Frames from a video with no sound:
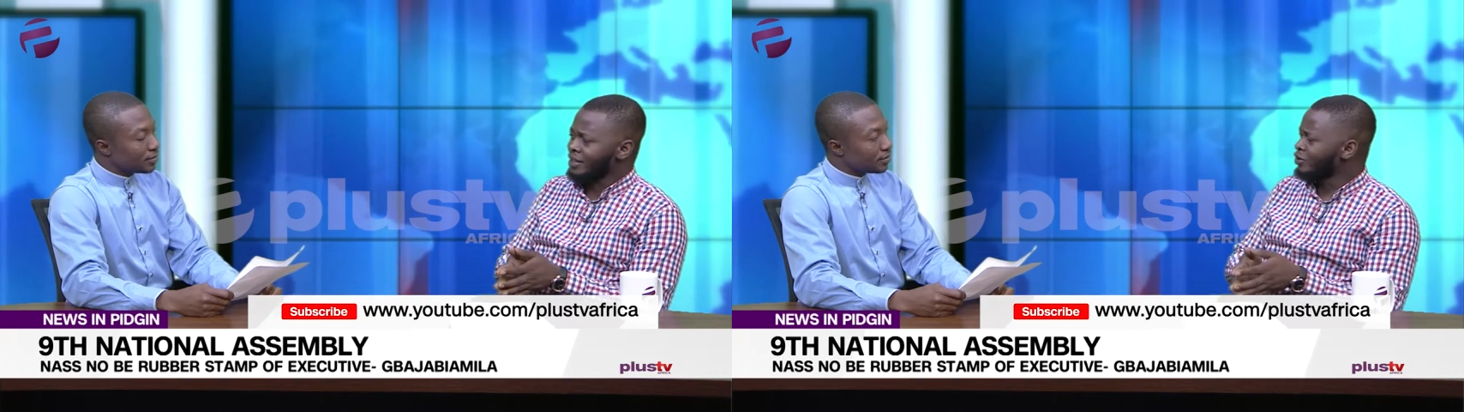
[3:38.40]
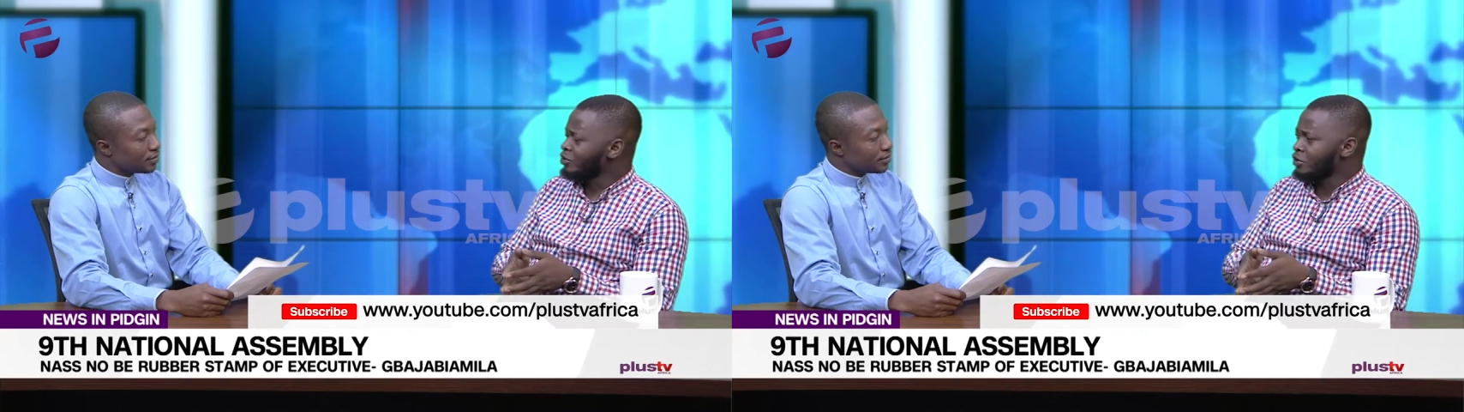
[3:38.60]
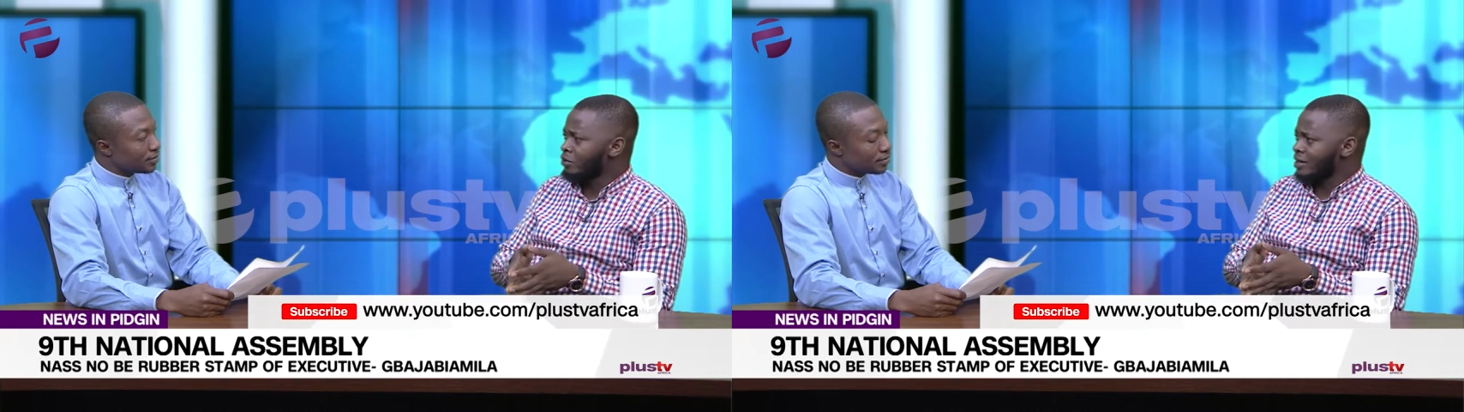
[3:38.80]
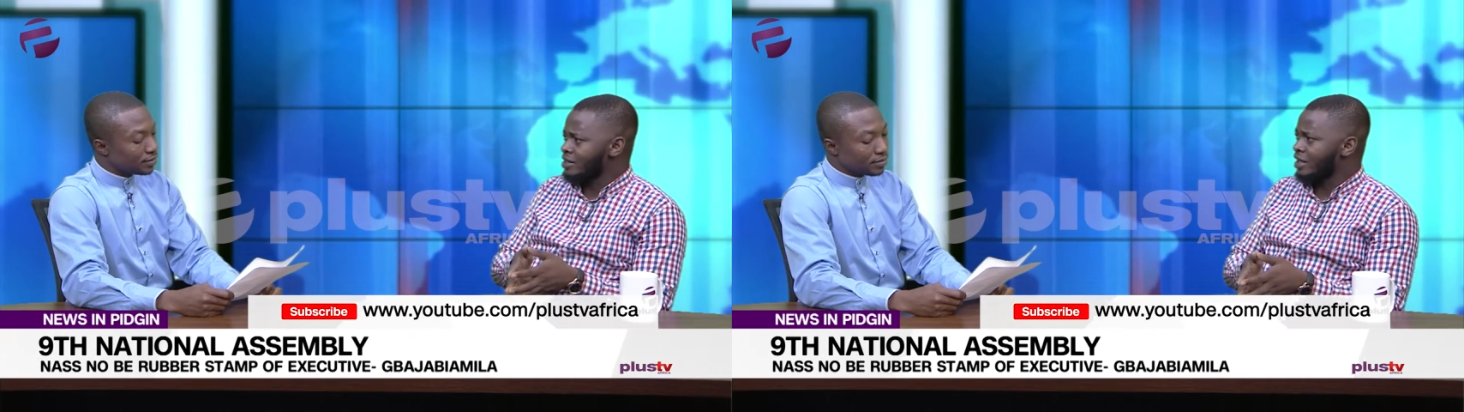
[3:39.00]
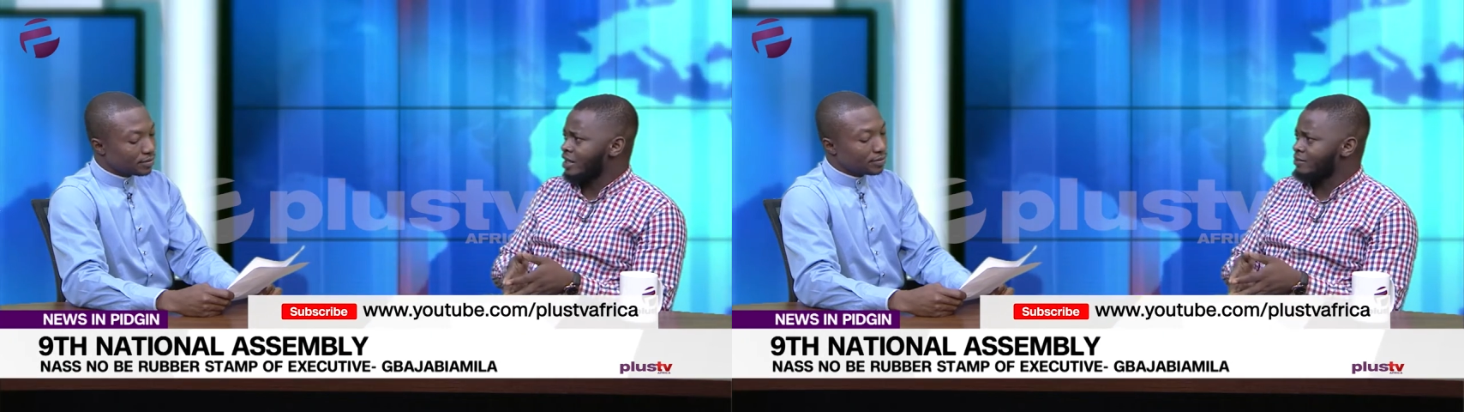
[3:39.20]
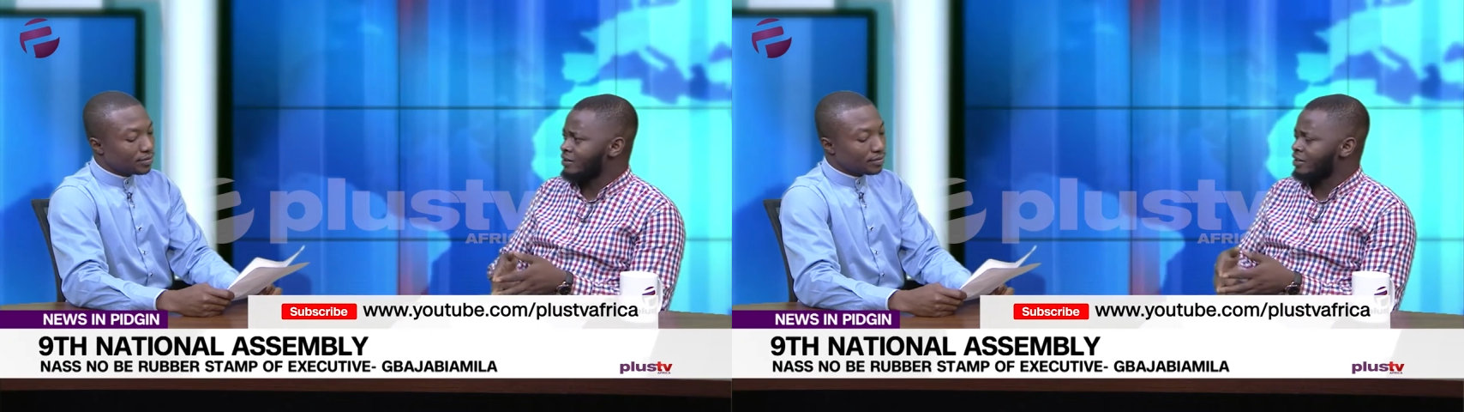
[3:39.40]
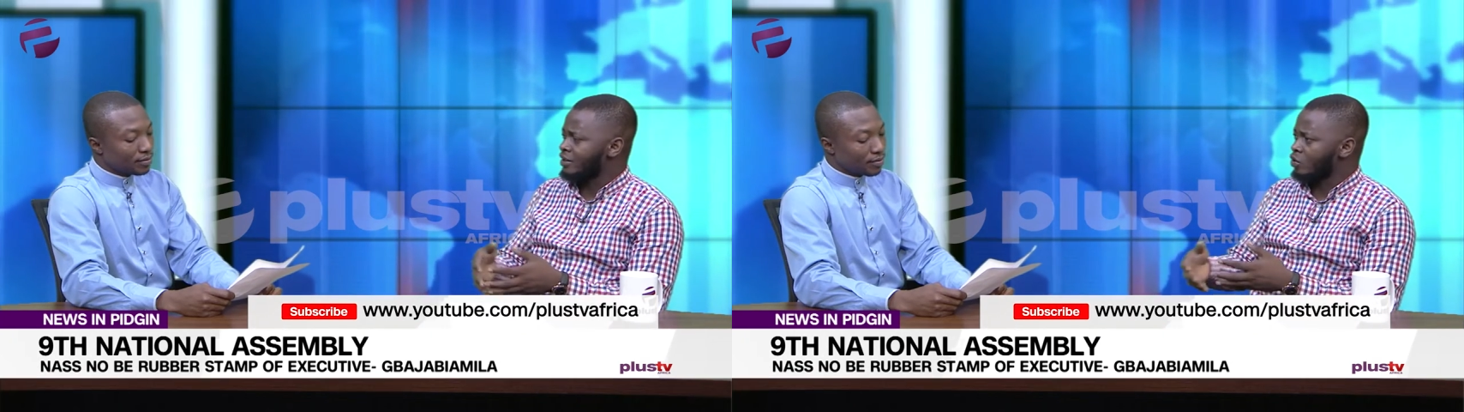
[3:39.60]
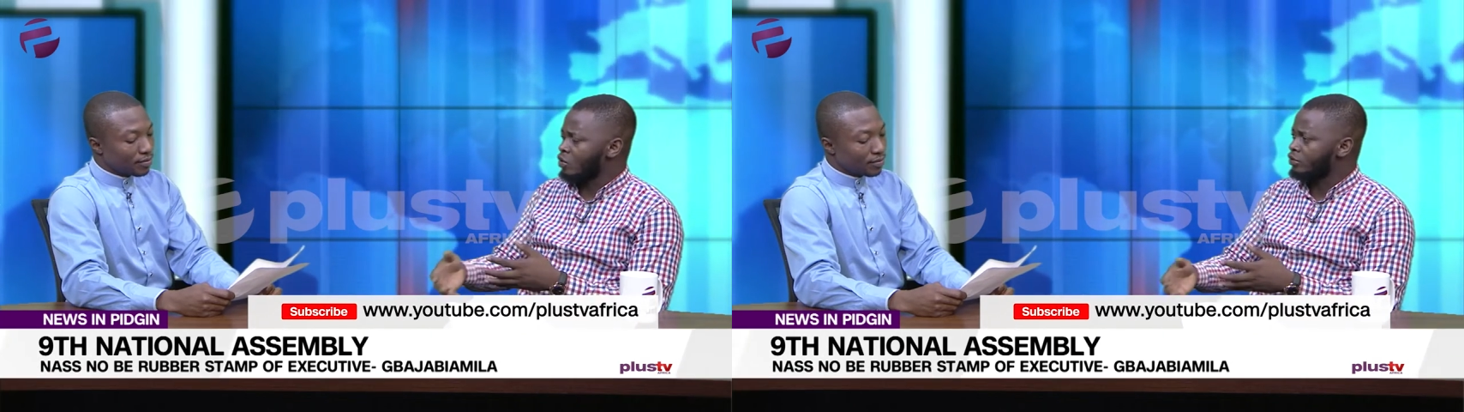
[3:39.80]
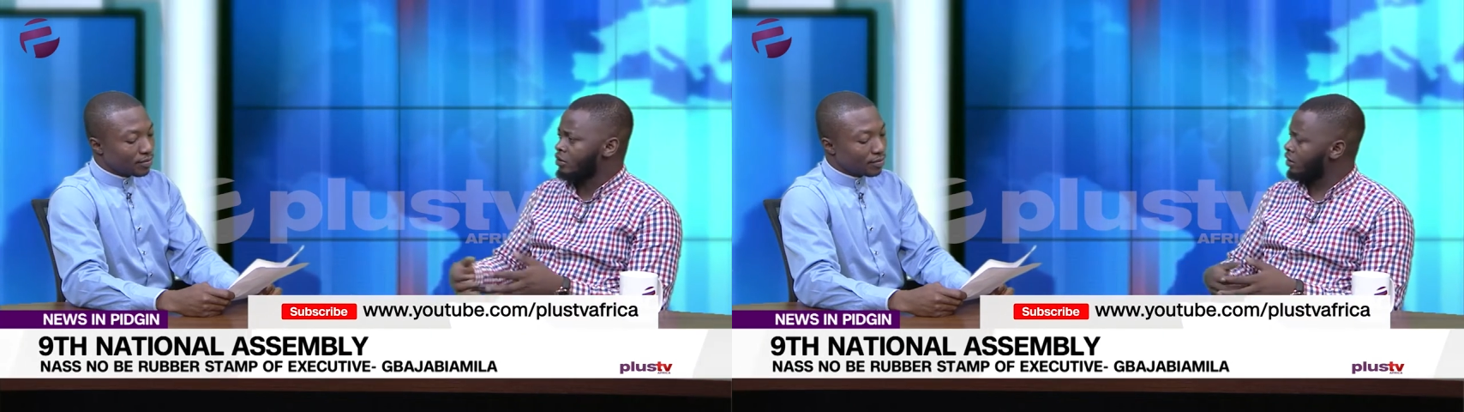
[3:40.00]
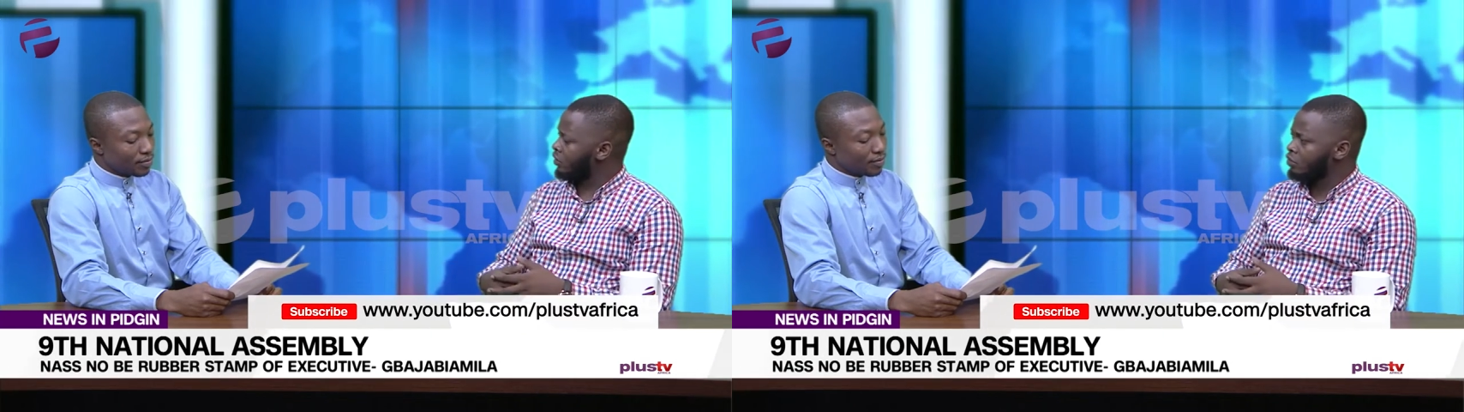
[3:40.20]
Speaker 1: no be rubber stand, say that they work
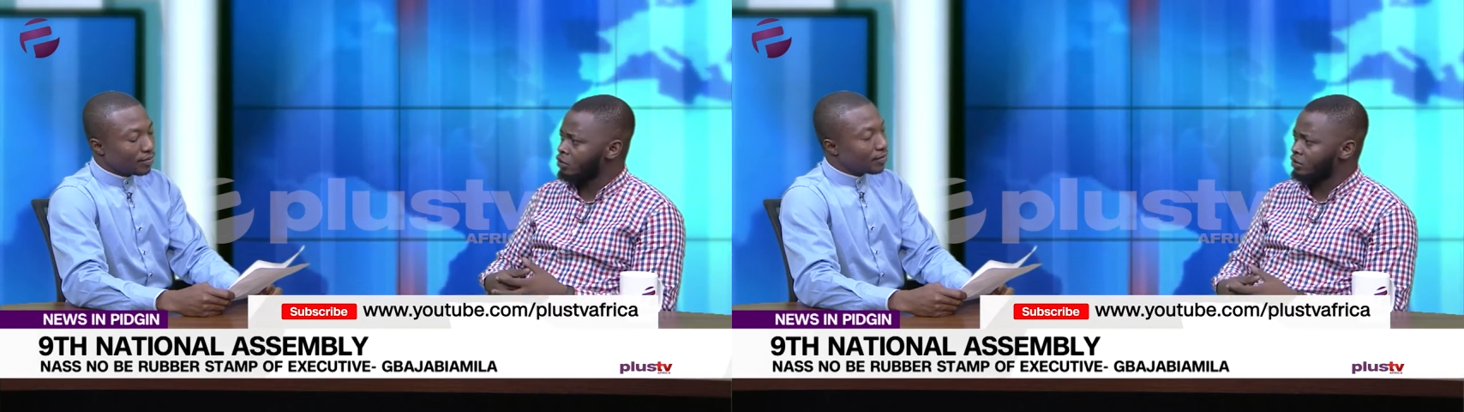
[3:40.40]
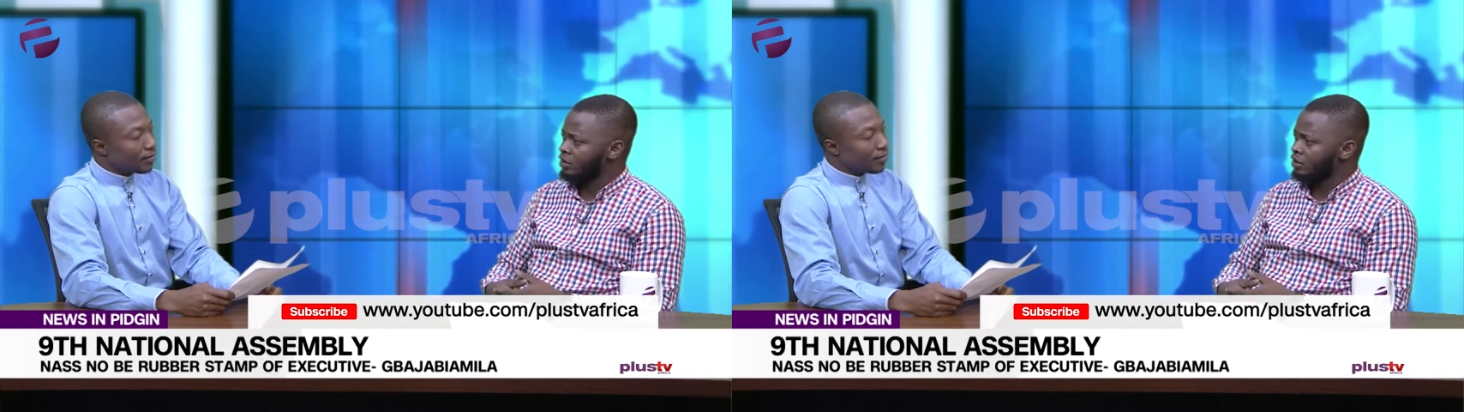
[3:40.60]
together. No,